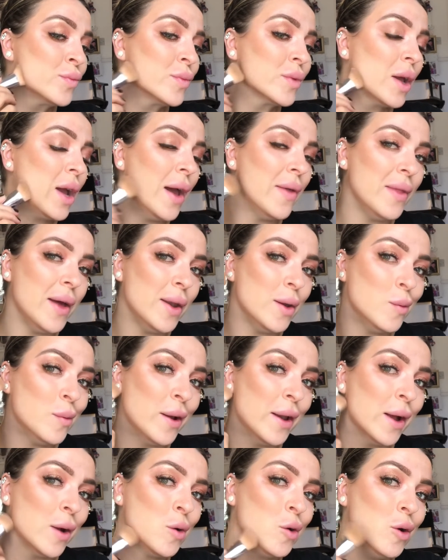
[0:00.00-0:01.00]
and then when
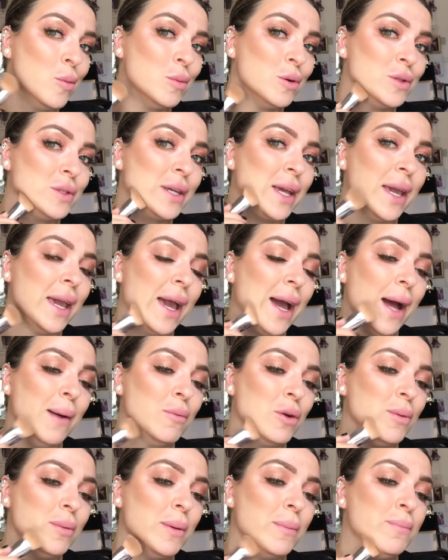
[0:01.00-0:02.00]
I come under here, I'm
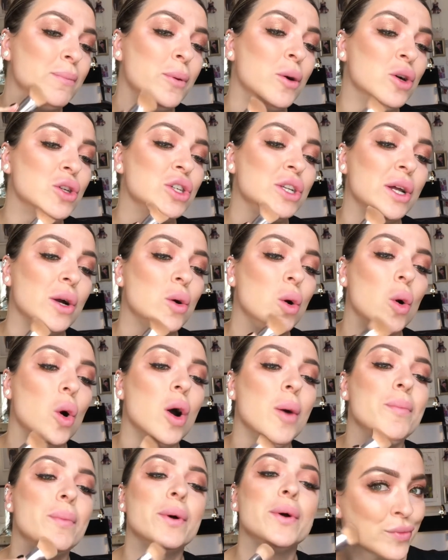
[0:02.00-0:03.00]
going to be pushing it
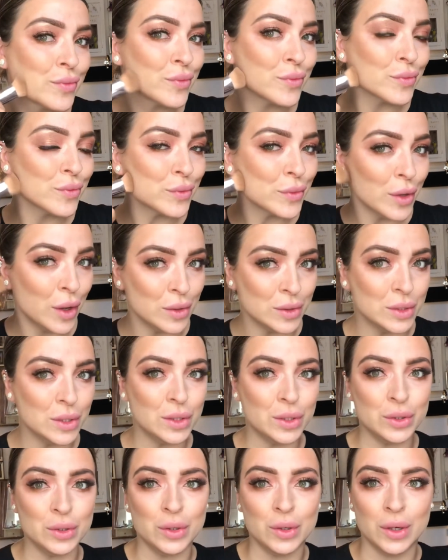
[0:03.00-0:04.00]
up onto
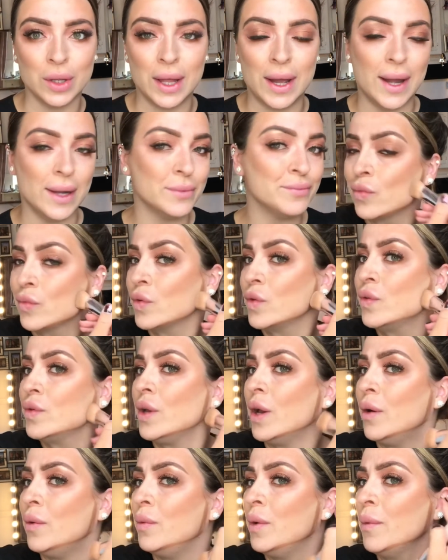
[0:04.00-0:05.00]
the jawline.
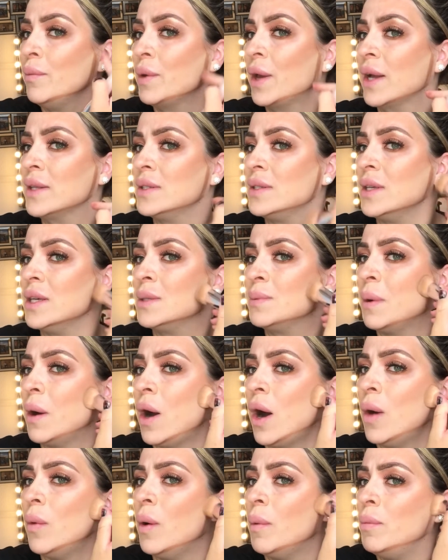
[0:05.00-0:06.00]
So when we get to this
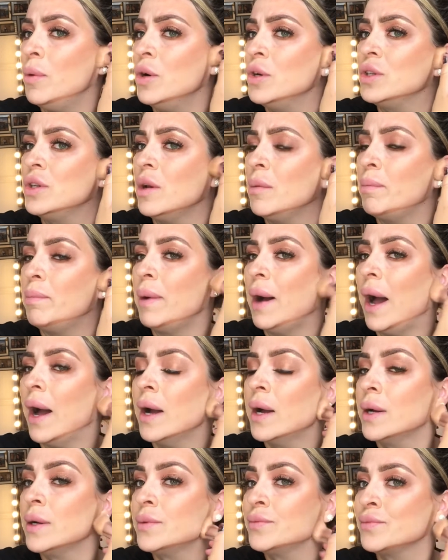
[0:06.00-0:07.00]
part, we're pushing it
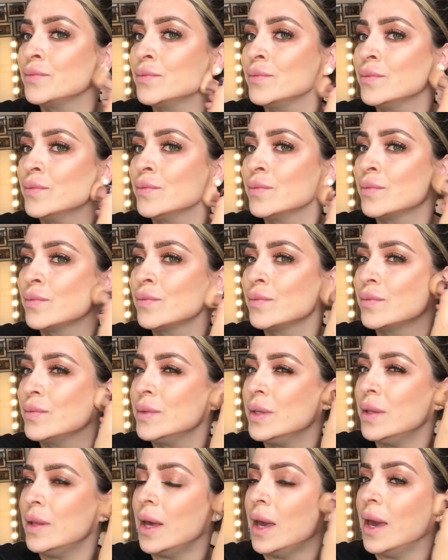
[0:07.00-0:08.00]
back
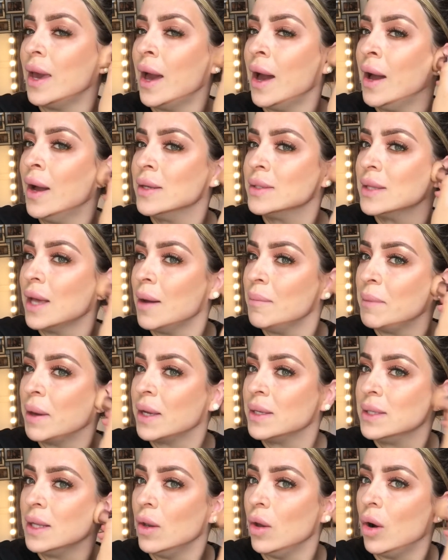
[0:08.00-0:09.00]
to the ear, as that
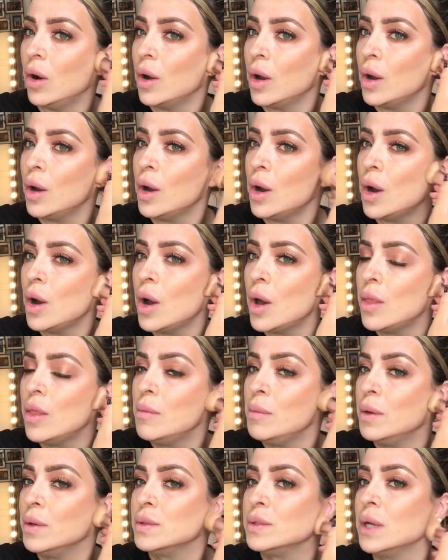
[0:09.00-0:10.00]
makes it look the
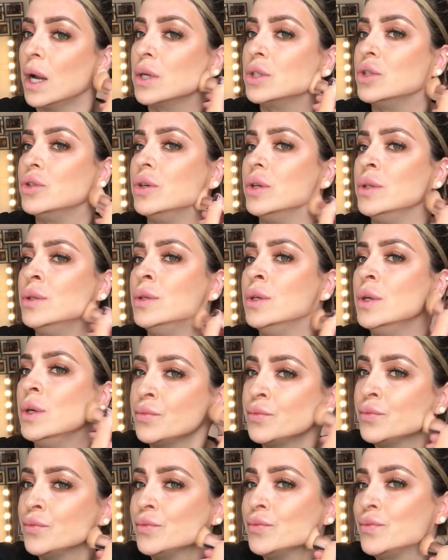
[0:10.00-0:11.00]
most natural
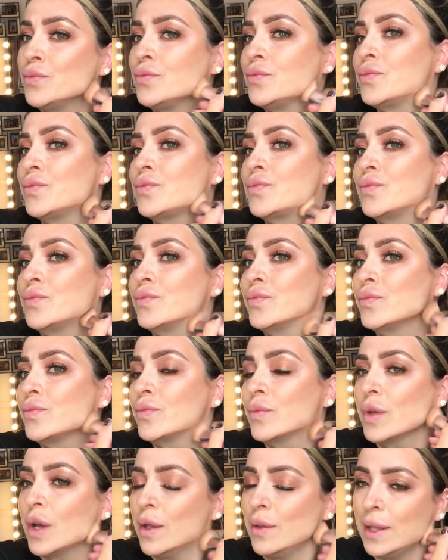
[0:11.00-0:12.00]

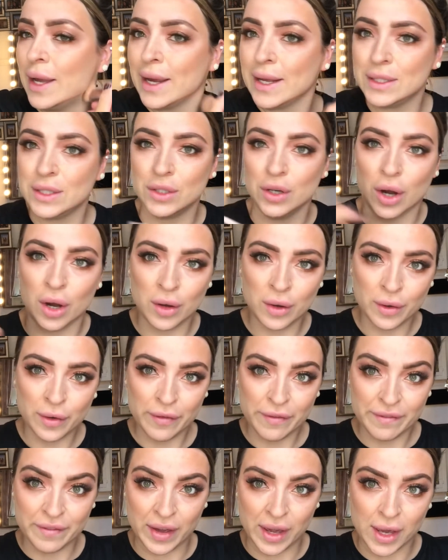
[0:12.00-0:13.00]
and like it's not
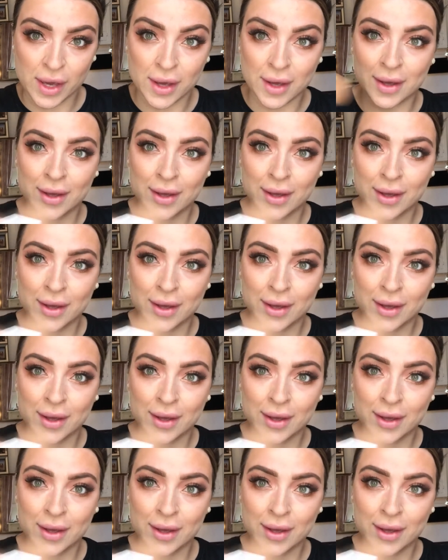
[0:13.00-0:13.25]
fake.